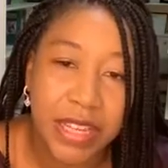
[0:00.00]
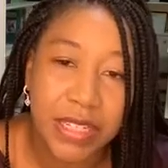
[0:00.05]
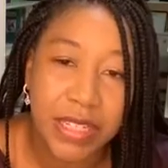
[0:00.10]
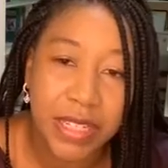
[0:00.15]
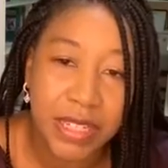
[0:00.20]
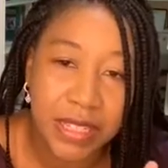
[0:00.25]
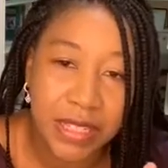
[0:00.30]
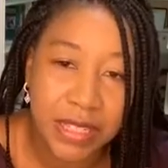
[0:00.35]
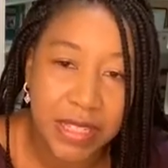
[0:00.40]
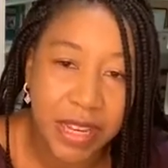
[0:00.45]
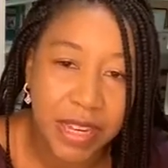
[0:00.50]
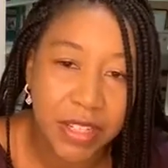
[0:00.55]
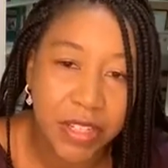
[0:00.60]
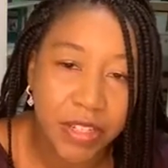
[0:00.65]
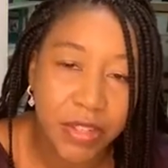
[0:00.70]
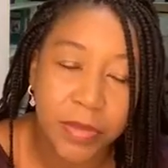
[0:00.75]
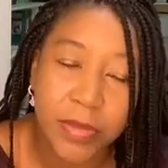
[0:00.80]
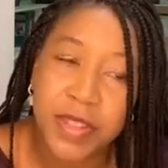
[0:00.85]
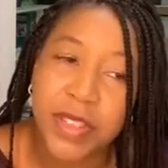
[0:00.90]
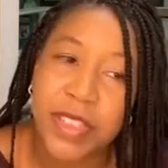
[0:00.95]
cancer in
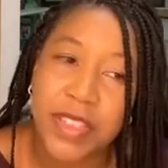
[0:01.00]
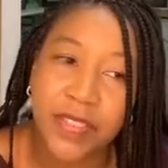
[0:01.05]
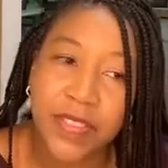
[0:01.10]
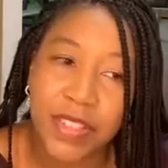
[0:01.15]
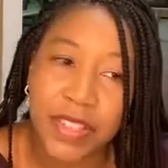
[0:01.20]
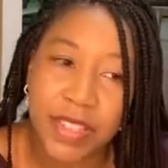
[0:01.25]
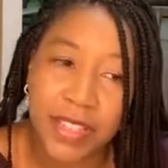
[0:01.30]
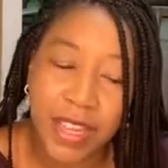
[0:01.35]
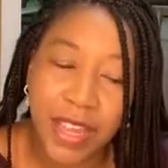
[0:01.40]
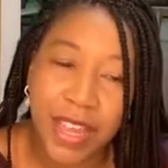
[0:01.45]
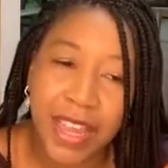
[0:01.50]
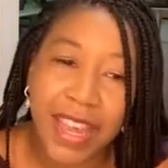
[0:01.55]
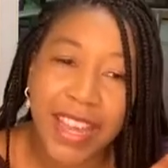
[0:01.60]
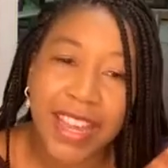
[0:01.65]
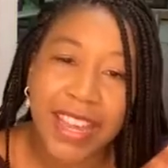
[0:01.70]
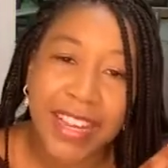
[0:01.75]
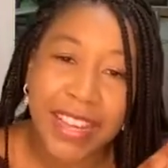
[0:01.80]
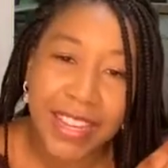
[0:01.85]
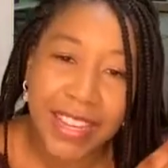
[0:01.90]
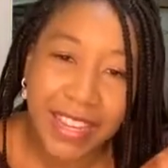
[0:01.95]
situ, because if it's
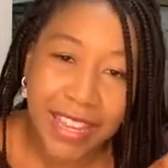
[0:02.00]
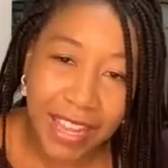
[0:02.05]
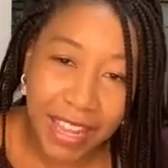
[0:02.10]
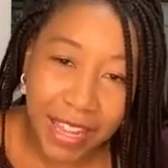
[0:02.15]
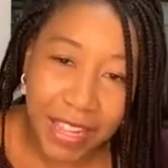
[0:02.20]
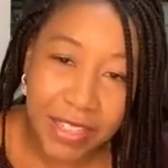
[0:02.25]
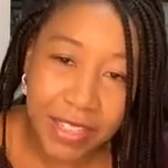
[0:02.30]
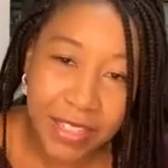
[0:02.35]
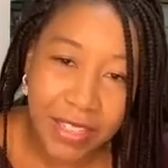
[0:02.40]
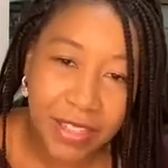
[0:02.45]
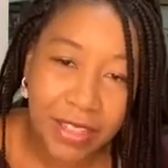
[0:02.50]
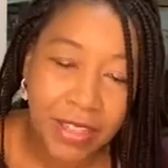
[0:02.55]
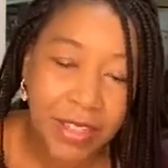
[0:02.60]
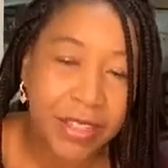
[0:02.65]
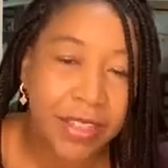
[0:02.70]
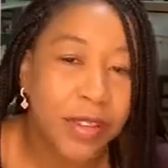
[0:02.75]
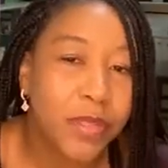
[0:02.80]
cancer,